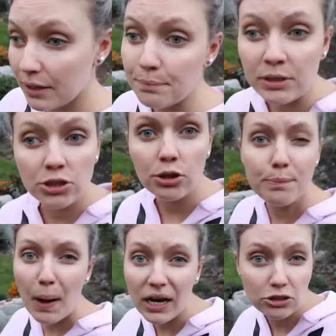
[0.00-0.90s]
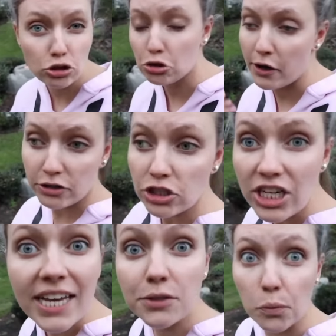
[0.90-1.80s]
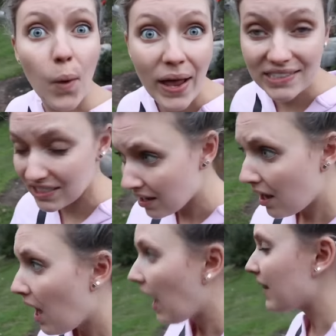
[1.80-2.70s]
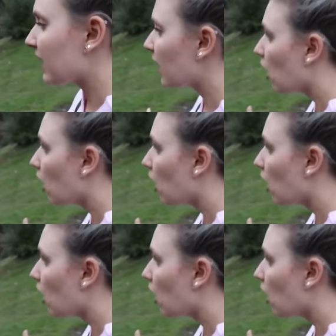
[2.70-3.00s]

like mystery box treasure chest went. Like,